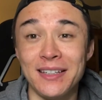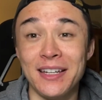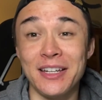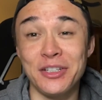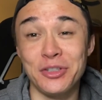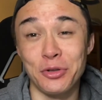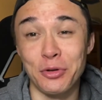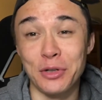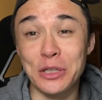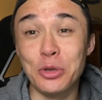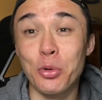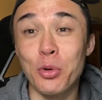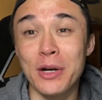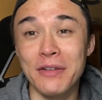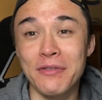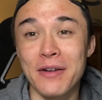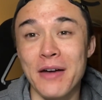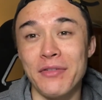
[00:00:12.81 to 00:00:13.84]
it is only
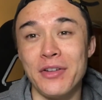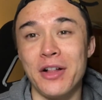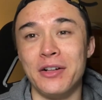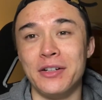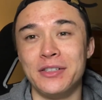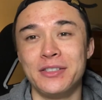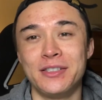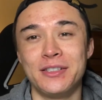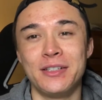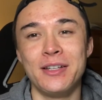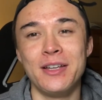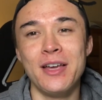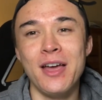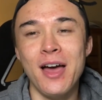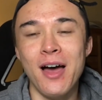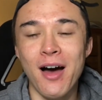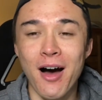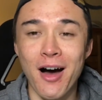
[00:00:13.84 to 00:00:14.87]
$25
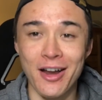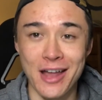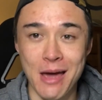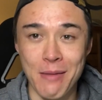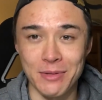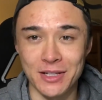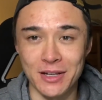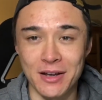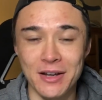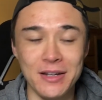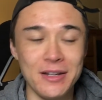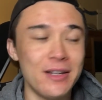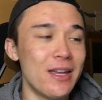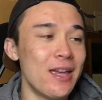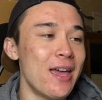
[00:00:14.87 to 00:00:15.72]
on Amazon,